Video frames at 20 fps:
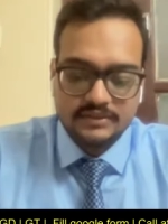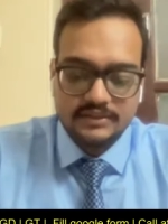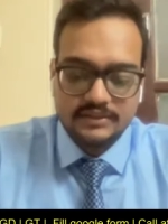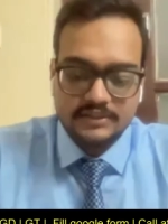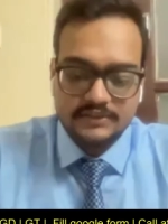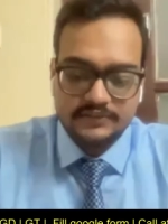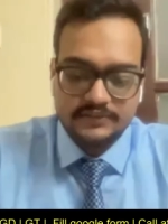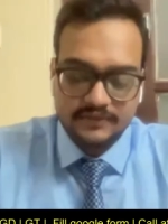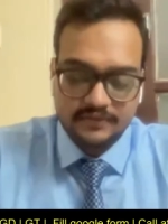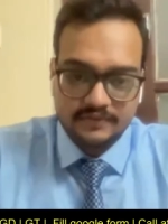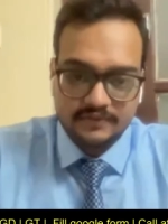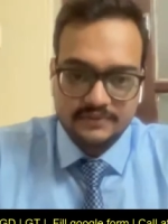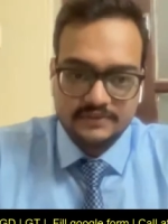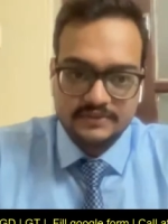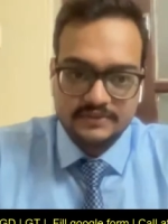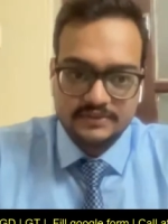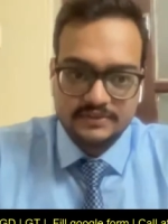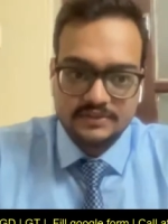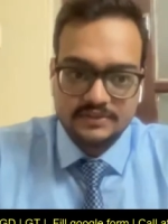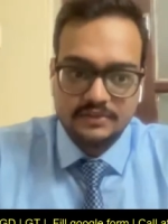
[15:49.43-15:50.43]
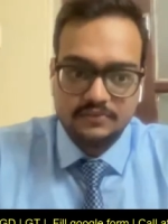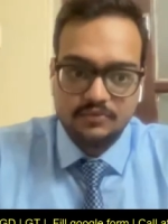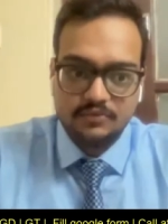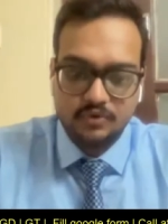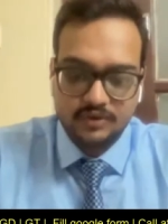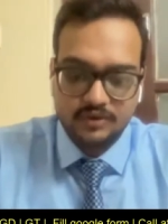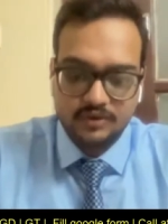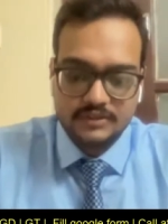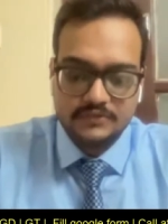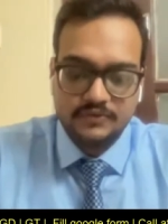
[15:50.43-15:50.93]
that frequency, frequency response is the
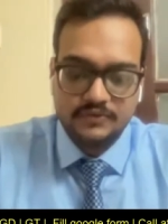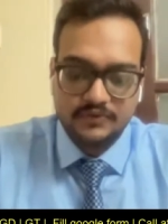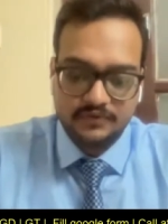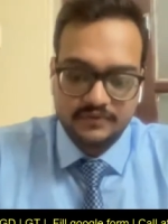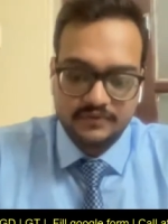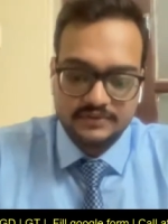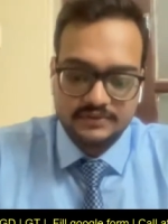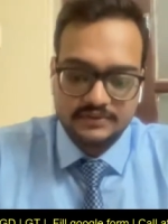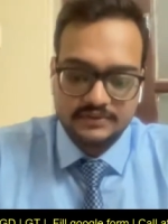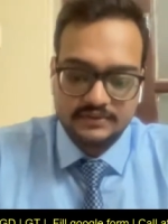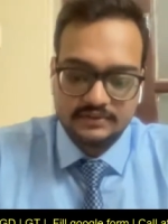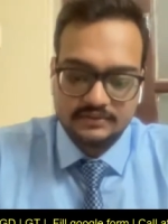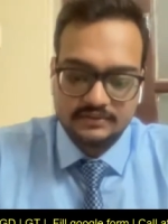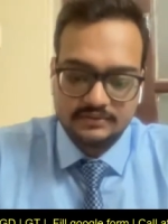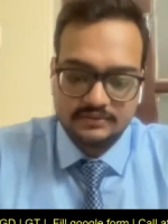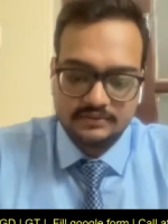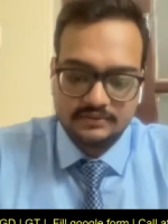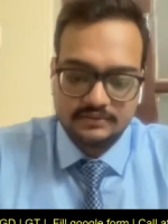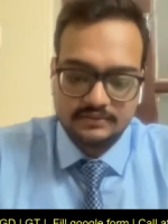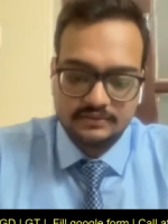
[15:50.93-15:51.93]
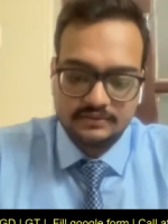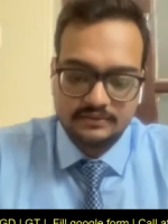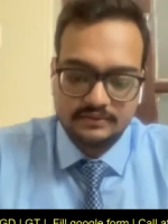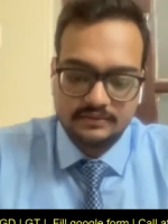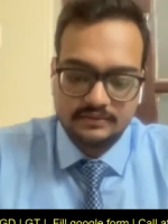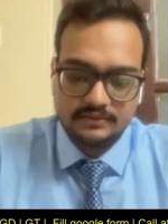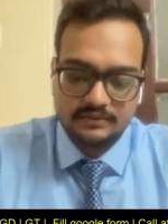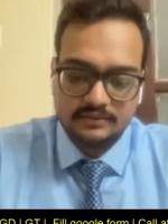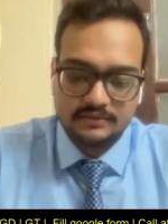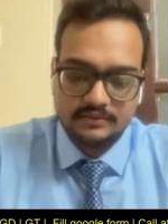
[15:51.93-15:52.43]
voltage have, frequency.
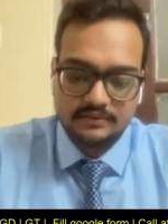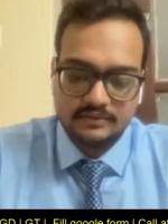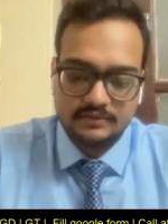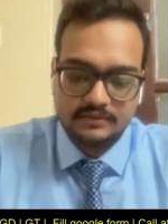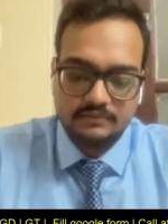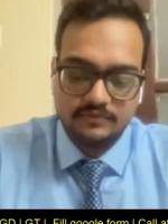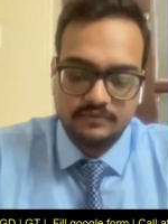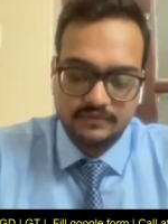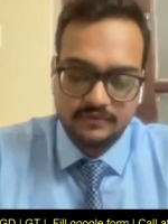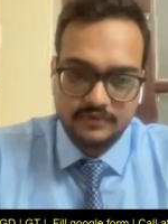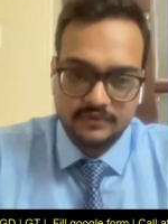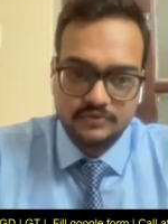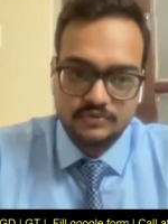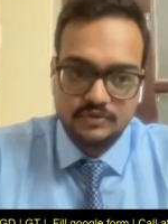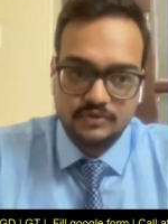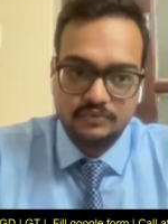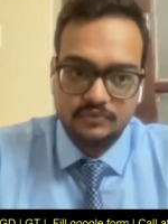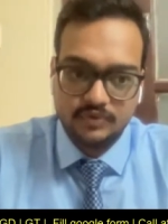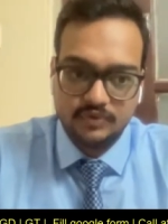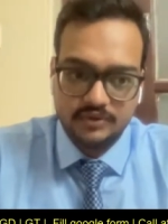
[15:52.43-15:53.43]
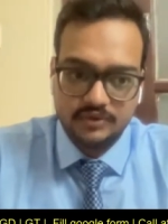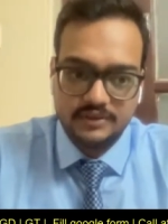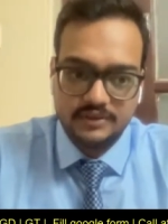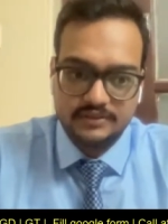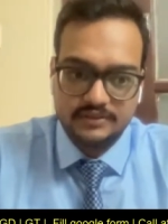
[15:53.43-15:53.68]
frequency. This voltage.